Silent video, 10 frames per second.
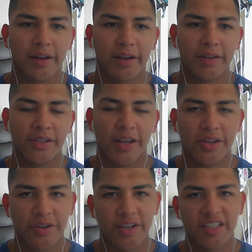change
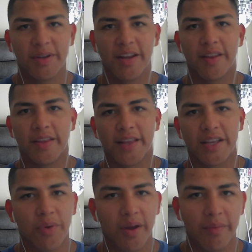your discipline. I think
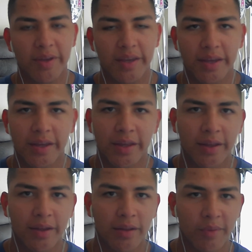that's why we
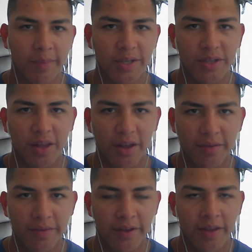binge a lot
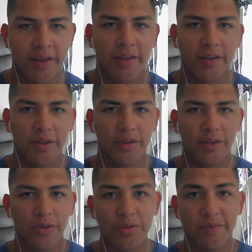of
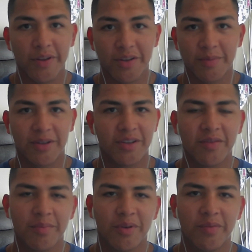YouTube videos about
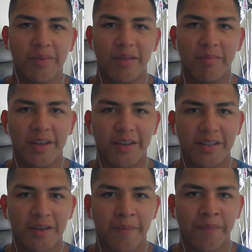self-improvement,
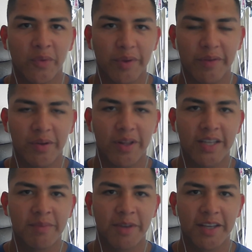because we feel like
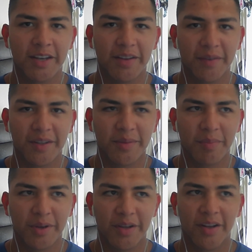it's making a difference,
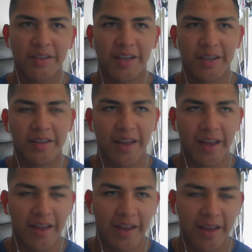but you're not taking the
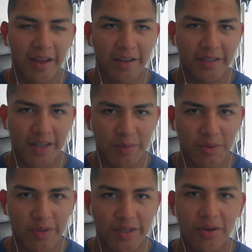steps
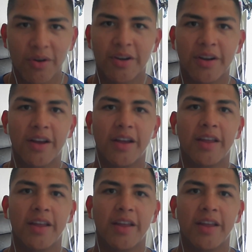towards it, or you're not